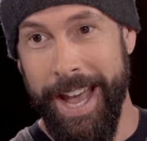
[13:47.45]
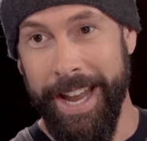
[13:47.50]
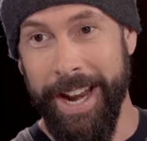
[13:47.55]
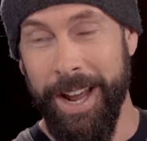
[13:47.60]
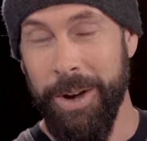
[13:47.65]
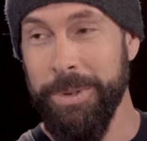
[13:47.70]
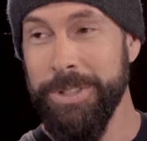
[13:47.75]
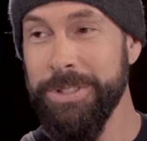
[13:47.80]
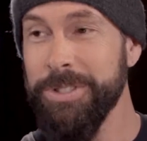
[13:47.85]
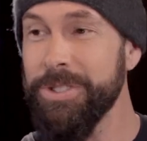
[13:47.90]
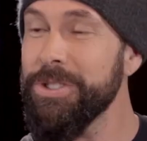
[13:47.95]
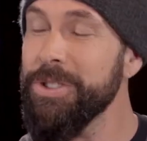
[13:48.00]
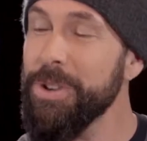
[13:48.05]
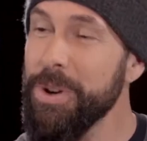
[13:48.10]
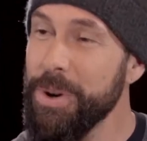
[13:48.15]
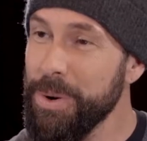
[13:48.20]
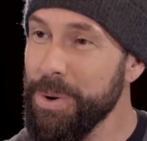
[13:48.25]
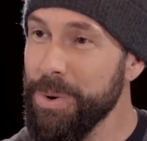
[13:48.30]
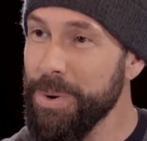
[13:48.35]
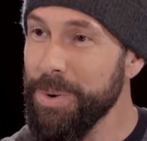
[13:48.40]
And I was
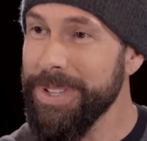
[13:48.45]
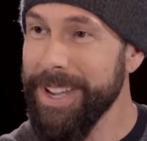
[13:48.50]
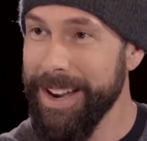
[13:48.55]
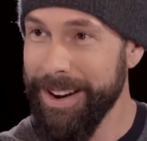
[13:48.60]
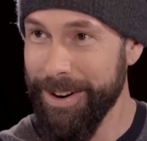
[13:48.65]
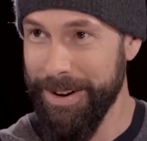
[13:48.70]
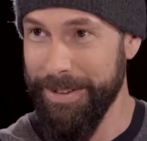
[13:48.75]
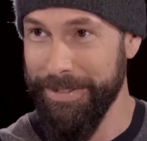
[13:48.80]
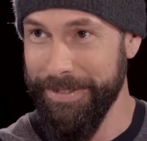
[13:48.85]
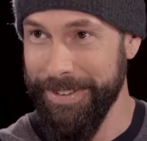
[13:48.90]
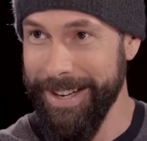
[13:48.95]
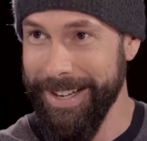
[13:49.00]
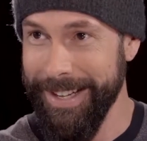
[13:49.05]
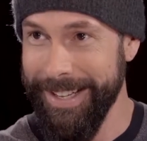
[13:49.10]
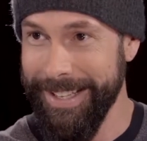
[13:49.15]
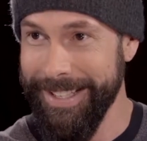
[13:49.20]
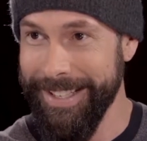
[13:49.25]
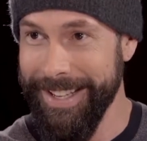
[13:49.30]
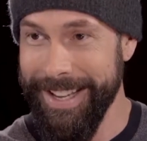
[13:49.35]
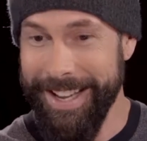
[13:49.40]
so
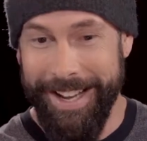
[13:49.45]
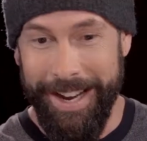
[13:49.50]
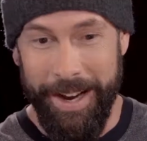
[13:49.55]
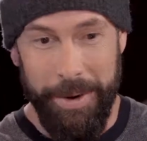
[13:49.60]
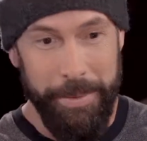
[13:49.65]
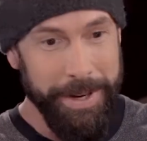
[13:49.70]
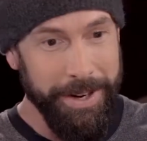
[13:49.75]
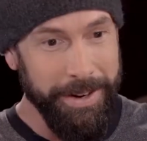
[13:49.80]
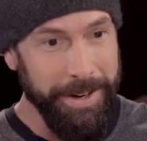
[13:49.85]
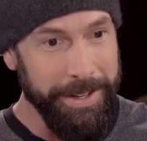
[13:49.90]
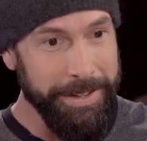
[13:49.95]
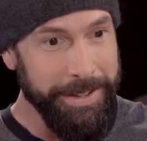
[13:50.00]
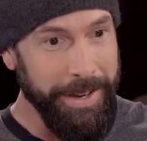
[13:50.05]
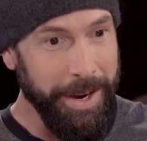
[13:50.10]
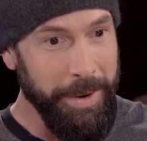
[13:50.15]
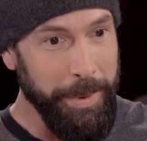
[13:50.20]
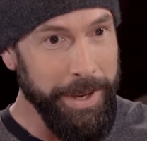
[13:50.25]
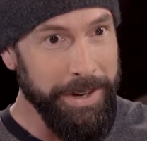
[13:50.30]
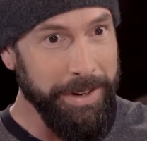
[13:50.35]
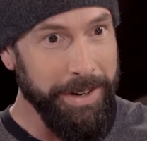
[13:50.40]
terrified. I went on,
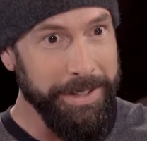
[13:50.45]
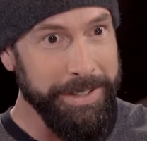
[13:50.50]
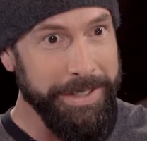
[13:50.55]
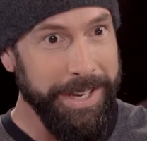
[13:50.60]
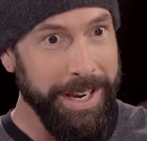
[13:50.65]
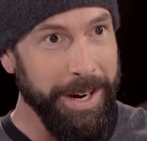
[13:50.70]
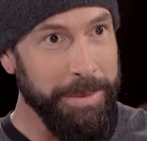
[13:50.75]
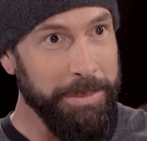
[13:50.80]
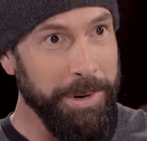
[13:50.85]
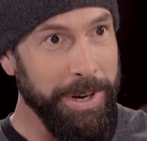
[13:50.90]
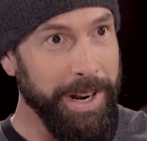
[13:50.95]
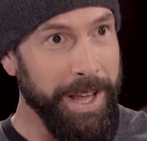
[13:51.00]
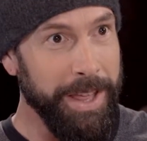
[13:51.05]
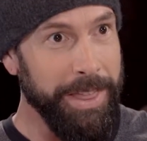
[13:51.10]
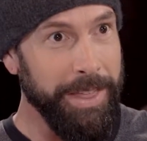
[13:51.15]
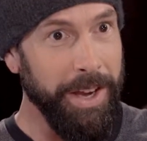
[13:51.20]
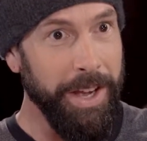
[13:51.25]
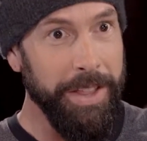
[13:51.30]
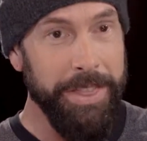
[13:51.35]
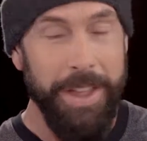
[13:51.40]
I went on camera and I
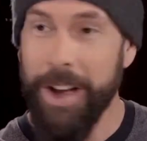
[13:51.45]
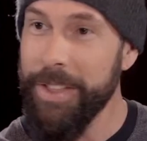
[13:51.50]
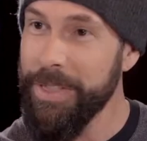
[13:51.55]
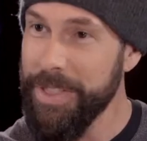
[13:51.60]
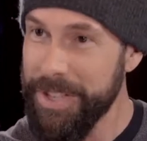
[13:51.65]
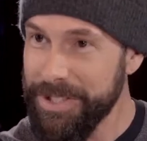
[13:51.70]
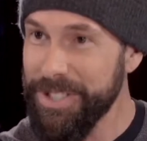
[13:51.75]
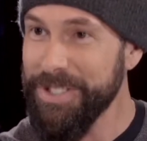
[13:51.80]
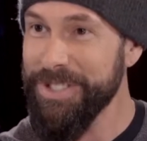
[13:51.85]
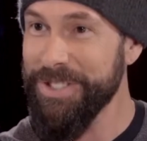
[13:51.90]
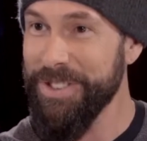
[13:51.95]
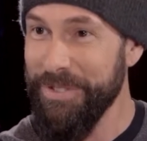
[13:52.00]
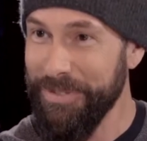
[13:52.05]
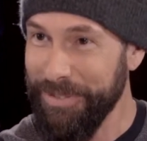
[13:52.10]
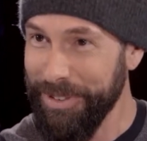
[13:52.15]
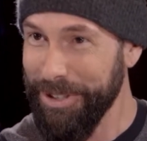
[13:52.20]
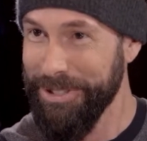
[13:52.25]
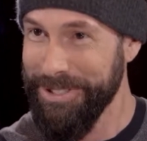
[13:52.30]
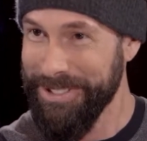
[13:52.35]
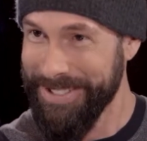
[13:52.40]
thought, this is the
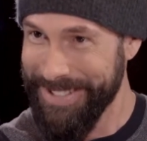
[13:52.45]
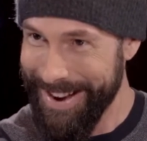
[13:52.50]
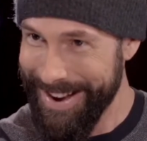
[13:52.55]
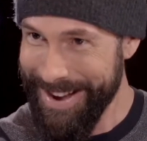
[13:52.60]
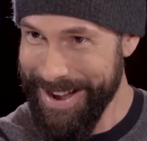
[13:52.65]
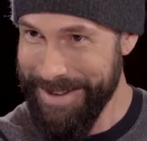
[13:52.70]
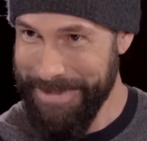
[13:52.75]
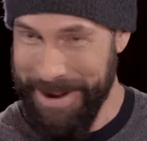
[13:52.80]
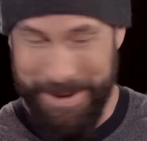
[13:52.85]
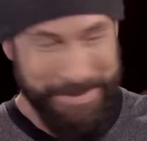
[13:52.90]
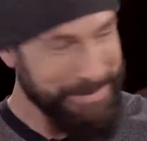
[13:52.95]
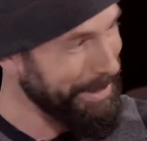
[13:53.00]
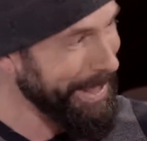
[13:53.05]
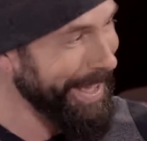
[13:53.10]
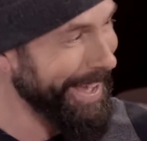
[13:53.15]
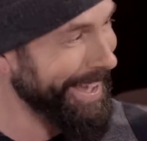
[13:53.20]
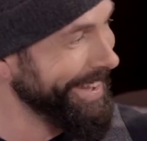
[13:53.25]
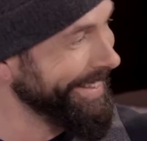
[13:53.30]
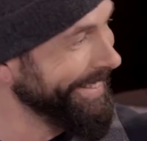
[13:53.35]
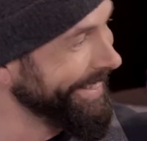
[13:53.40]
first time I'm
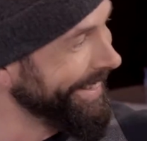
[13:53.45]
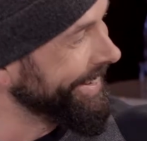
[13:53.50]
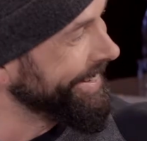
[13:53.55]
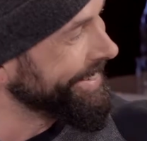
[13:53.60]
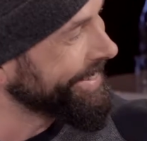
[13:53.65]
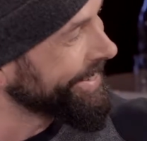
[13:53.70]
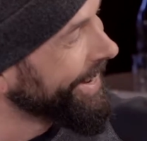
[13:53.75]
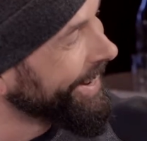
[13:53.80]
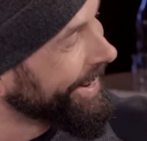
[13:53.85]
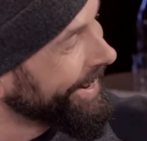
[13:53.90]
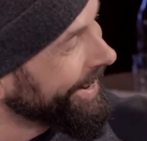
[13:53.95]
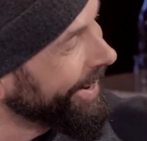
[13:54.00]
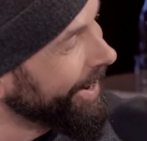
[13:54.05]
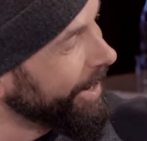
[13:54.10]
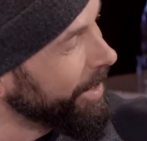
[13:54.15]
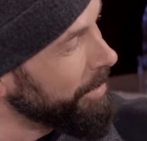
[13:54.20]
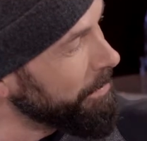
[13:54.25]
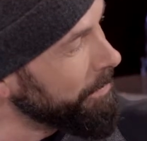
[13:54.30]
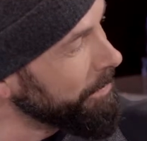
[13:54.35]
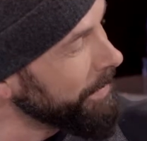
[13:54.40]
playing this.
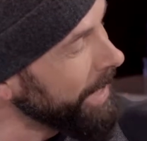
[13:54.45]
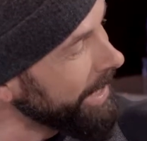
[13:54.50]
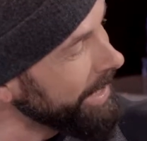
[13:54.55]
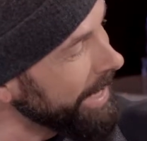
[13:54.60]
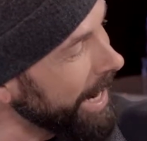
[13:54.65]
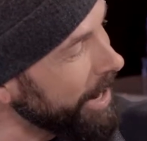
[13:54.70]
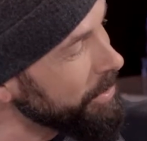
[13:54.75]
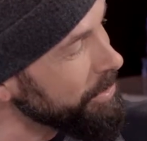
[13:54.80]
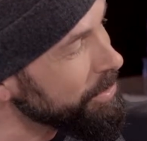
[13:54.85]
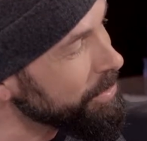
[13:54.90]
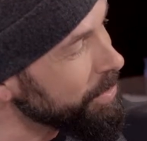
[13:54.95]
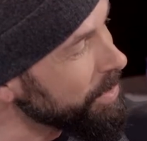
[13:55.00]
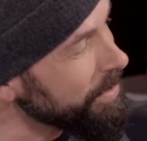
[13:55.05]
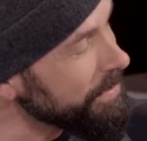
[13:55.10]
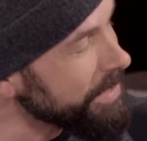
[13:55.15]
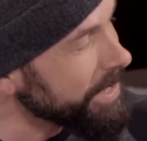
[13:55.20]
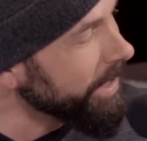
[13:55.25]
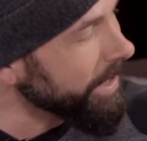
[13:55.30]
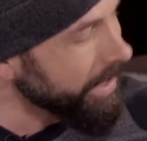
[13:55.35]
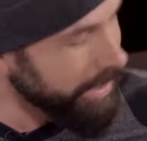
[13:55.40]
Um, and now it's sort
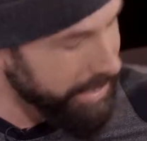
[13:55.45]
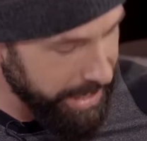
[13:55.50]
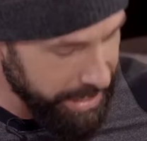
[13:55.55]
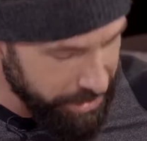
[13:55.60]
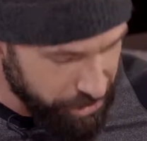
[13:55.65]
of second